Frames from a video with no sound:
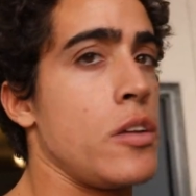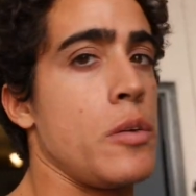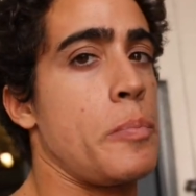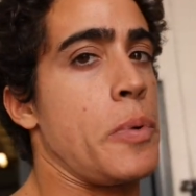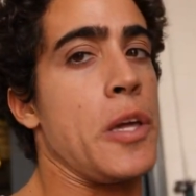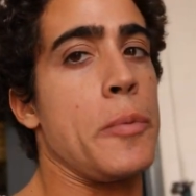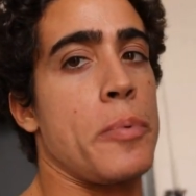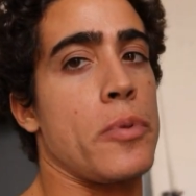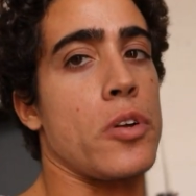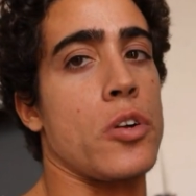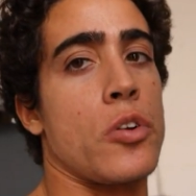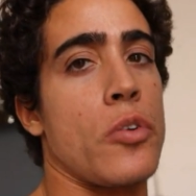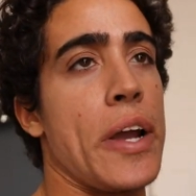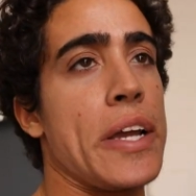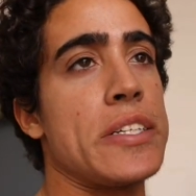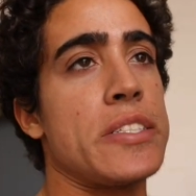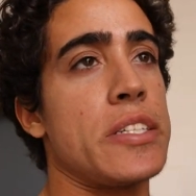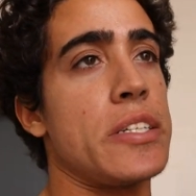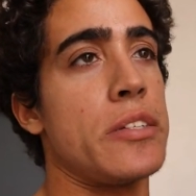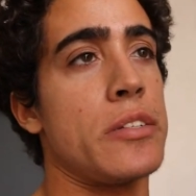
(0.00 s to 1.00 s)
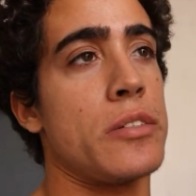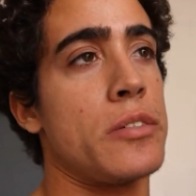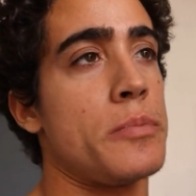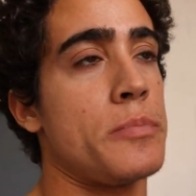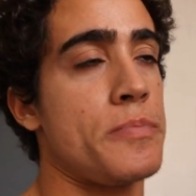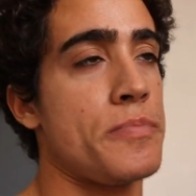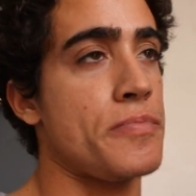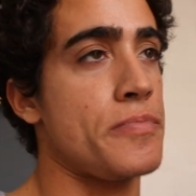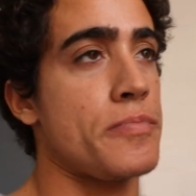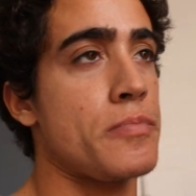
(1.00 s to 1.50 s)
yeah, people are crazy.
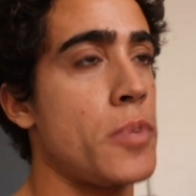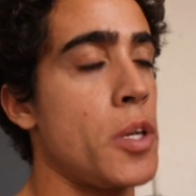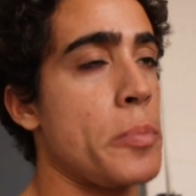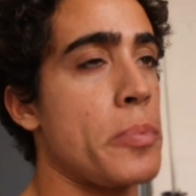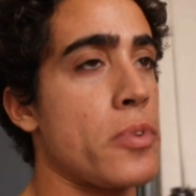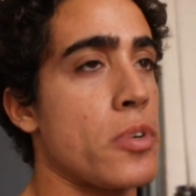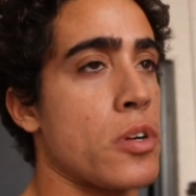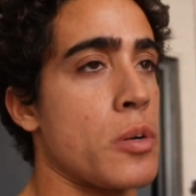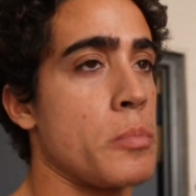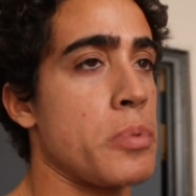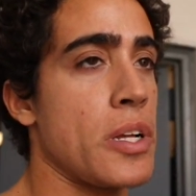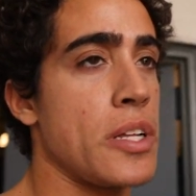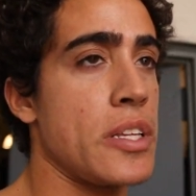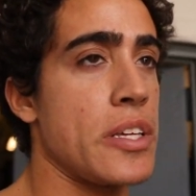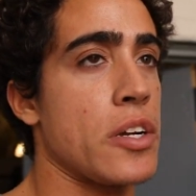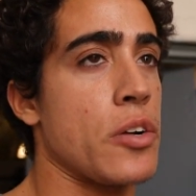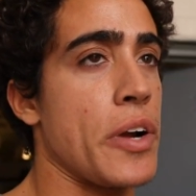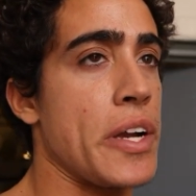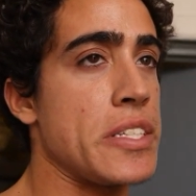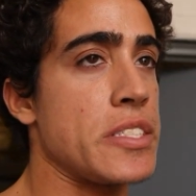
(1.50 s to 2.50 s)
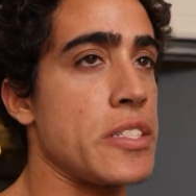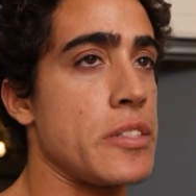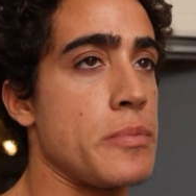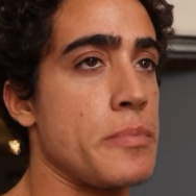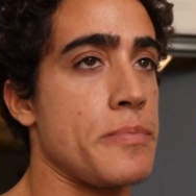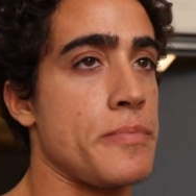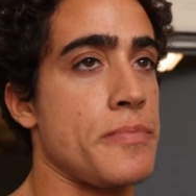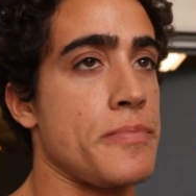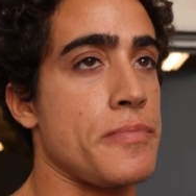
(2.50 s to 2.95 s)
People are completely crazy.